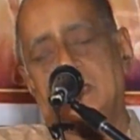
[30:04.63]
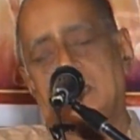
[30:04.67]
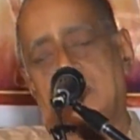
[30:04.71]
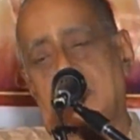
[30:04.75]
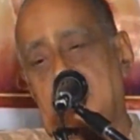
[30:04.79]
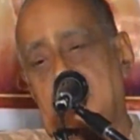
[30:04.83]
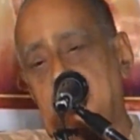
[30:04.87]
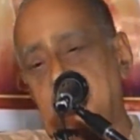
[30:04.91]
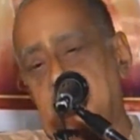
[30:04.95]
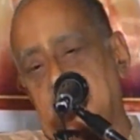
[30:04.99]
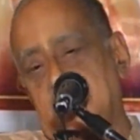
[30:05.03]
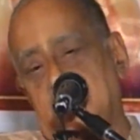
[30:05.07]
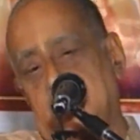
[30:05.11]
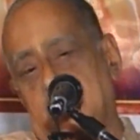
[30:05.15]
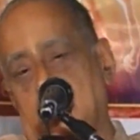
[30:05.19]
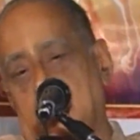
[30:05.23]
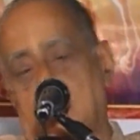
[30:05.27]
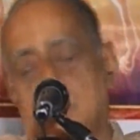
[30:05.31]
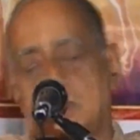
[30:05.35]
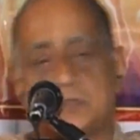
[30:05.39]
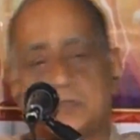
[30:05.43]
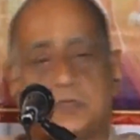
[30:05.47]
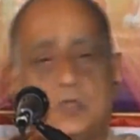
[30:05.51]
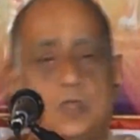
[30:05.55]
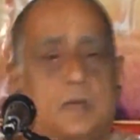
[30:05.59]
comes
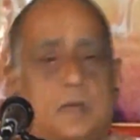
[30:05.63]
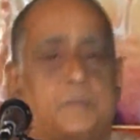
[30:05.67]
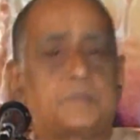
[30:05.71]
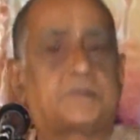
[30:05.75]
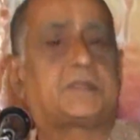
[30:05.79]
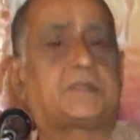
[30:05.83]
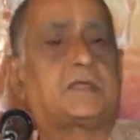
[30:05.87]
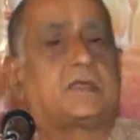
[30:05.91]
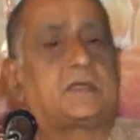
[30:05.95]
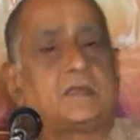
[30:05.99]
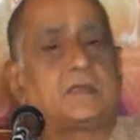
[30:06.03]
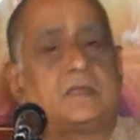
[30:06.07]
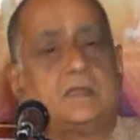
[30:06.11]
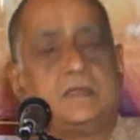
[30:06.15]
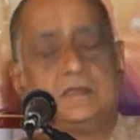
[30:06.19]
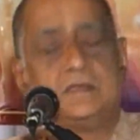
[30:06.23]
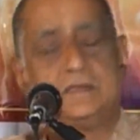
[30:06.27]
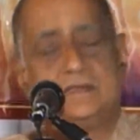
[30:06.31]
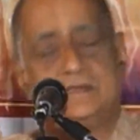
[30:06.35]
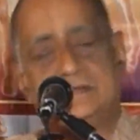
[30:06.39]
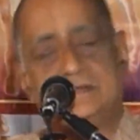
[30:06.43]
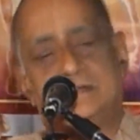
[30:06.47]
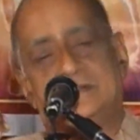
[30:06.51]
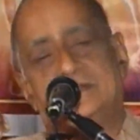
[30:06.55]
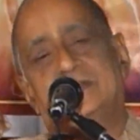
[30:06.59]
across an obstacle.
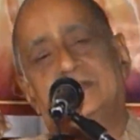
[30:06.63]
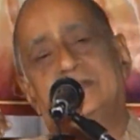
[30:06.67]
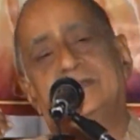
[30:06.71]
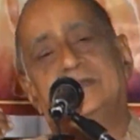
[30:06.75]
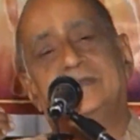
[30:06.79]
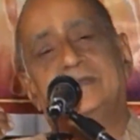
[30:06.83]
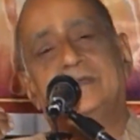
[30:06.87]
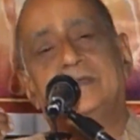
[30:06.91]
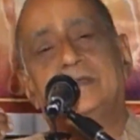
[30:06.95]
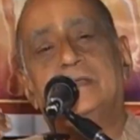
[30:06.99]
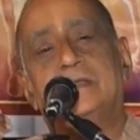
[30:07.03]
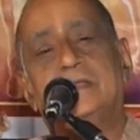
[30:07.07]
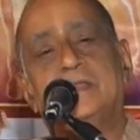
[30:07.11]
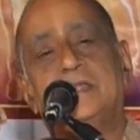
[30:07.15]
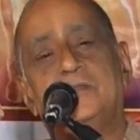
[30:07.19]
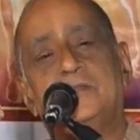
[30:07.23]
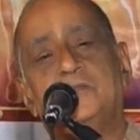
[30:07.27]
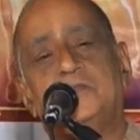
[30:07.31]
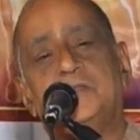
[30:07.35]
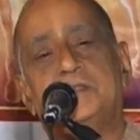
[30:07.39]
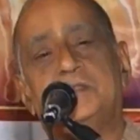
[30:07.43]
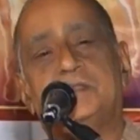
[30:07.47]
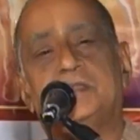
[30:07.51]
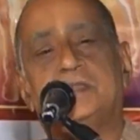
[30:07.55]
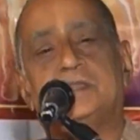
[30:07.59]
In
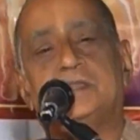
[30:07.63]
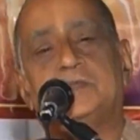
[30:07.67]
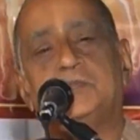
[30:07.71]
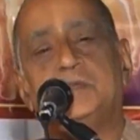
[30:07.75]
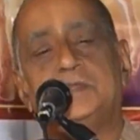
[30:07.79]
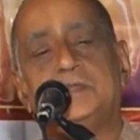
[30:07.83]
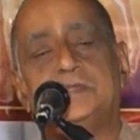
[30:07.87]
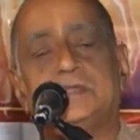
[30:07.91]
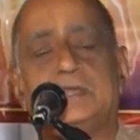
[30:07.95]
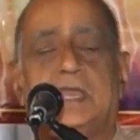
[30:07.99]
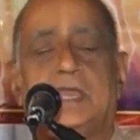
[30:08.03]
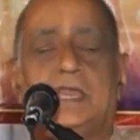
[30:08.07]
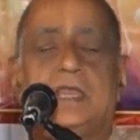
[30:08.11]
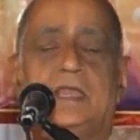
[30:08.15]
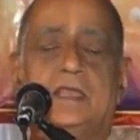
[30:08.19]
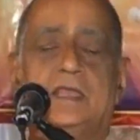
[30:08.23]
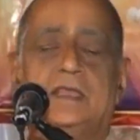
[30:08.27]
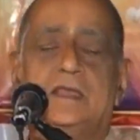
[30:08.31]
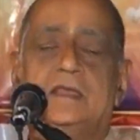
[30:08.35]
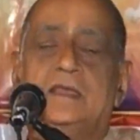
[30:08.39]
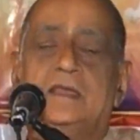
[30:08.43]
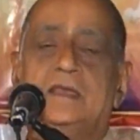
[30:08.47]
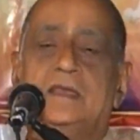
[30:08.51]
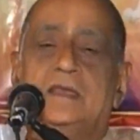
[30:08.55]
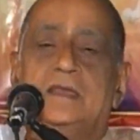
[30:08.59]
physics we say
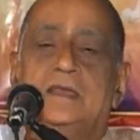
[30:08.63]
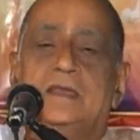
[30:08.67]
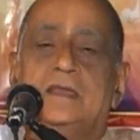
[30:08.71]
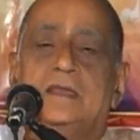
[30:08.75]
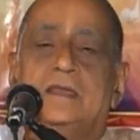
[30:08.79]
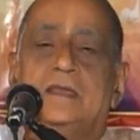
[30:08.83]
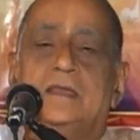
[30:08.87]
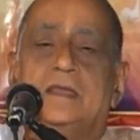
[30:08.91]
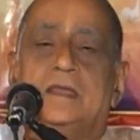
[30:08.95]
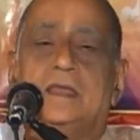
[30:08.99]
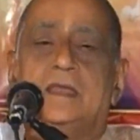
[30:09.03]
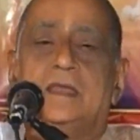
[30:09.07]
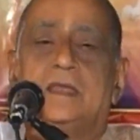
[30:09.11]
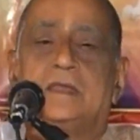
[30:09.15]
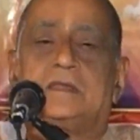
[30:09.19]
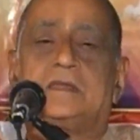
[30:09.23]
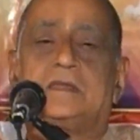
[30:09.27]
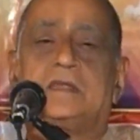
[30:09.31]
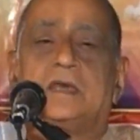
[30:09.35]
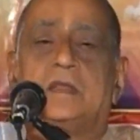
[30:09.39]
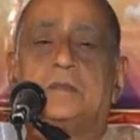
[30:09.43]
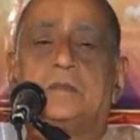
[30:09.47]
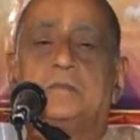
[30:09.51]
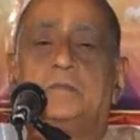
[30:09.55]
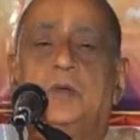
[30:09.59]
a
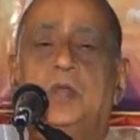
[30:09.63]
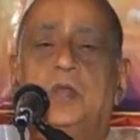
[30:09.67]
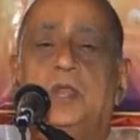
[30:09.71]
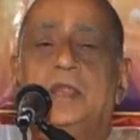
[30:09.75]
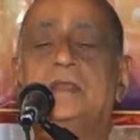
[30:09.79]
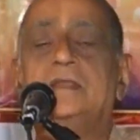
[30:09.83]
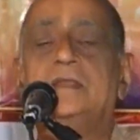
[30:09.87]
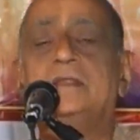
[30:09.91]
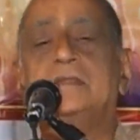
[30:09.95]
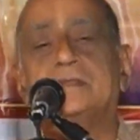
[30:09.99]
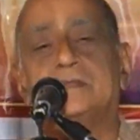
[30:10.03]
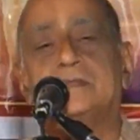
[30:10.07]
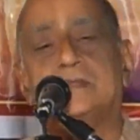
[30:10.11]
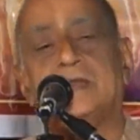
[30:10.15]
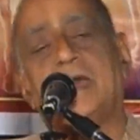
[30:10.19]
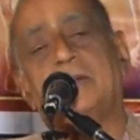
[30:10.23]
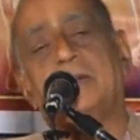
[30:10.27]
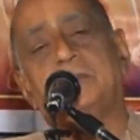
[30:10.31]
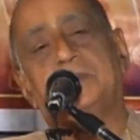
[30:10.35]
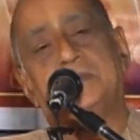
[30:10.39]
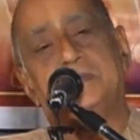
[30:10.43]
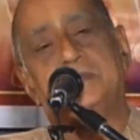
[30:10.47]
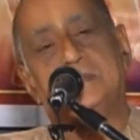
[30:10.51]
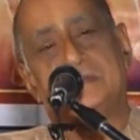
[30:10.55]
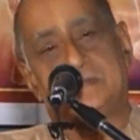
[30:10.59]
turbulence
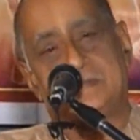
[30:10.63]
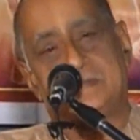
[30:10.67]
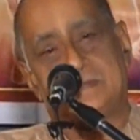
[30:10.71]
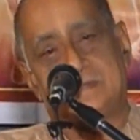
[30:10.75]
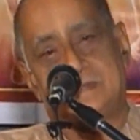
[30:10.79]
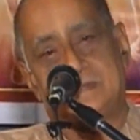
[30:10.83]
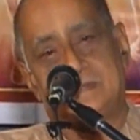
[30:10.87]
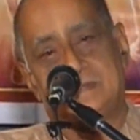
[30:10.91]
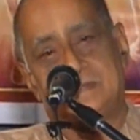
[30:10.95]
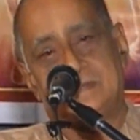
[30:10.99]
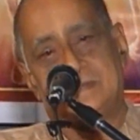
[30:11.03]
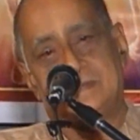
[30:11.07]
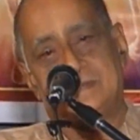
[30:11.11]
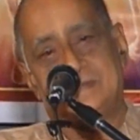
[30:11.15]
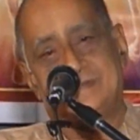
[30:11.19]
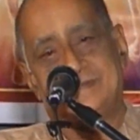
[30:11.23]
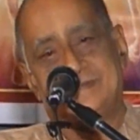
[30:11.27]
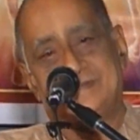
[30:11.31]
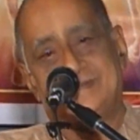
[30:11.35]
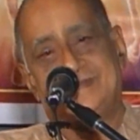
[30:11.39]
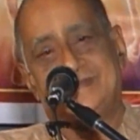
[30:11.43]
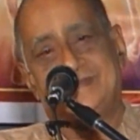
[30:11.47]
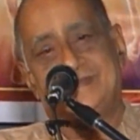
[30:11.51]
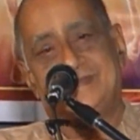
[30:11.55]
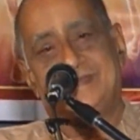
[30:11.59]
happens.
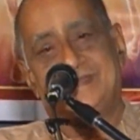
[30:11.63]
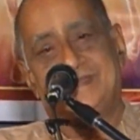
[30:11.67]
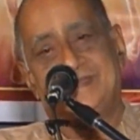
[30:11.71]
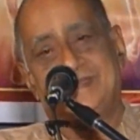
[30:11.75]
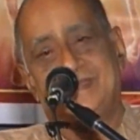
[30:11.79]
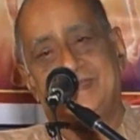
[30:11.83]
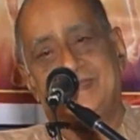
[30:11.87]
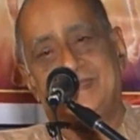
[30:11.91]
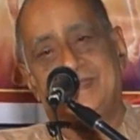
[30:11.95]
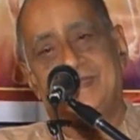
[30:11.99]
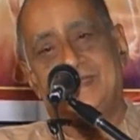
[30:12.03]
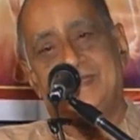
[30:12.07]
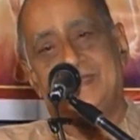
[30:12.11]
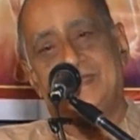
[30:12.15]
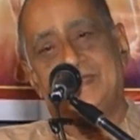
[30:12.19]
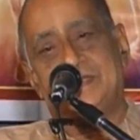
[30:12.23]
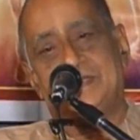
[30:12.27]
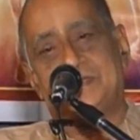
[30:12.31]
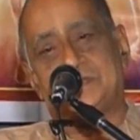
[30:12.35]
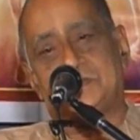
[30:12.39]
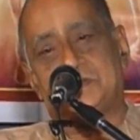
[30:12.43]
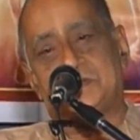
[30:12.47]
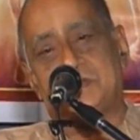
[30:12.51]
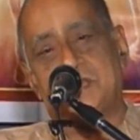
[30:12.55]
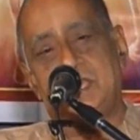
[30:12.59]
A
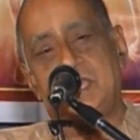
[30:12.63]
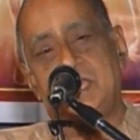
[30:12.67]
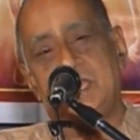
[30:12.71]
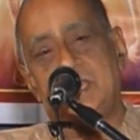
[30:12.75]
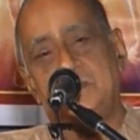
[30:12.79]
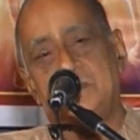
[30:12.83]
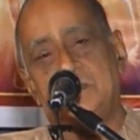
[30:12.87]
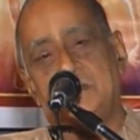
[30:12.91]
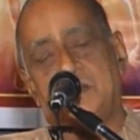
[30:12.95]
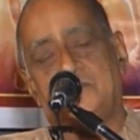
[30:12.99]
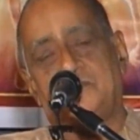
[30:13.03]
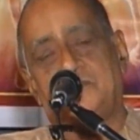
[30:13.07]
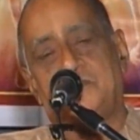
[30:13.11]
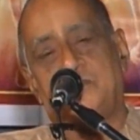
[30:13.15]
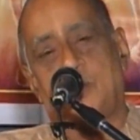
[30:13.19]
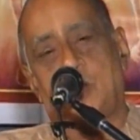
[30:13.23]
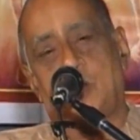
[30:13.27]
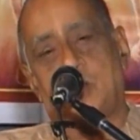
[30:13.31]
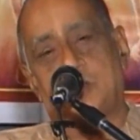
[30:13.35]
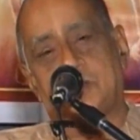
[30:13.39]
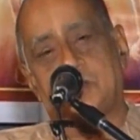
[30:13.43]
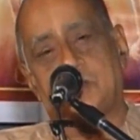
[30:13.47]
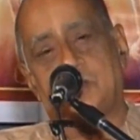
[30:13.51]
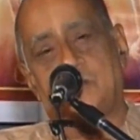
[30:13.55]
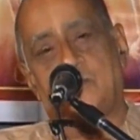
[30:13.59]
stream of
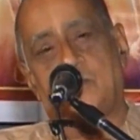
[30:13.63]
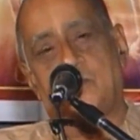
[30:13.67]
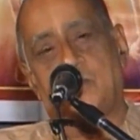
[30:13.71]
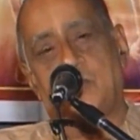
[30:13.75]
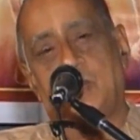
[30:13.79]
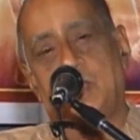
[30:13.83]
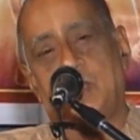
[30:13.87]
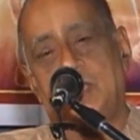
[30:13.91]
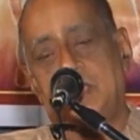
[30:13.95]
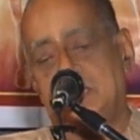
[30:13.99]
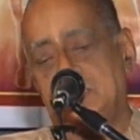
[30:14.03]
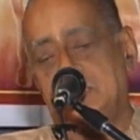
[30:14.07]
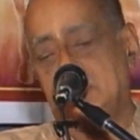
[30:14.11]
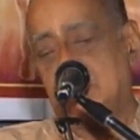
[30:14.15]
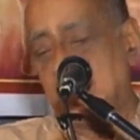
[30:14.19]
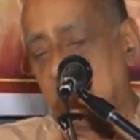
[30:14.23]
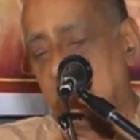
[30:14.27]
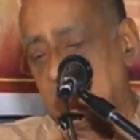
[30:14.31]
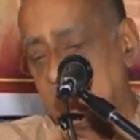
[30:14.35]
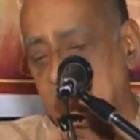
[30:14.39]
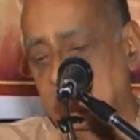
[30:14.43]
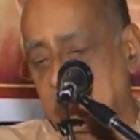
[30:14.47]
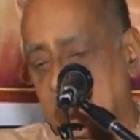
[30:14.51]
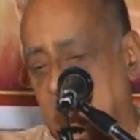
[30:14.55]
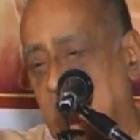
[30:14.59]
water flowing.
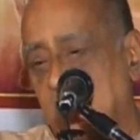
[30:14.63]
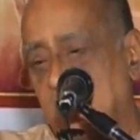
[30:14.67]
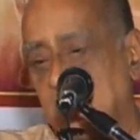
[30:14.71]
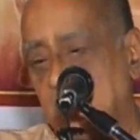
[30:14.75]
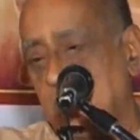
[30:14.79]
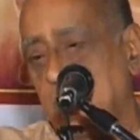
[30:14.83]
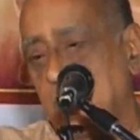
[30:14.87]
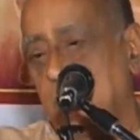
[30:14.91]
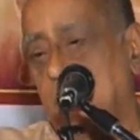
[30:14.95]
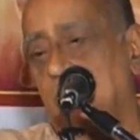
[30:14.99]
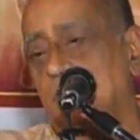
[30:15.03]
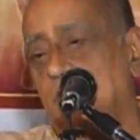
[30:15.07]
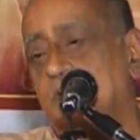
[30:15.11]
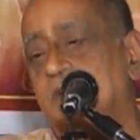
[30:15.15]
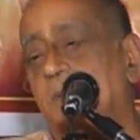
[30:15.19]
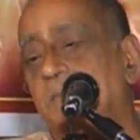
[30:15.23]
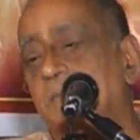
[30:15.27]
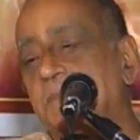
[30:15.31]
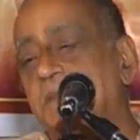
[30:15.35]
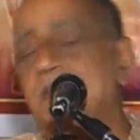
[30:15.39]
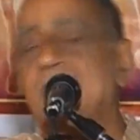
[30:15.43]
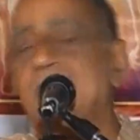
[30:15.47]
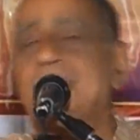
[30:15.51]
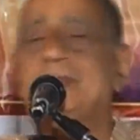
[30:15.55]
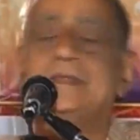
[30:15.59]
Suddenly you put
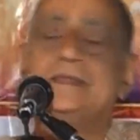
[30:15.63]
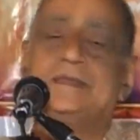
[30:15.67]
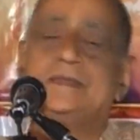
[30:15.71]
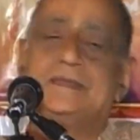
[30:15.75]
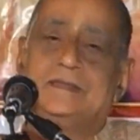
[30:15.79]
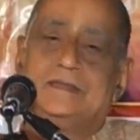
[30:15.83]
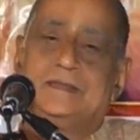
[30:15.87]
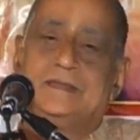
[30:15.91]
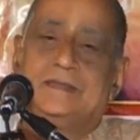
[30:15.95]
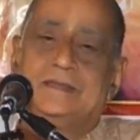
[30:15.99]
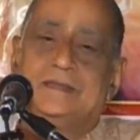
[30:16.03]
something in it.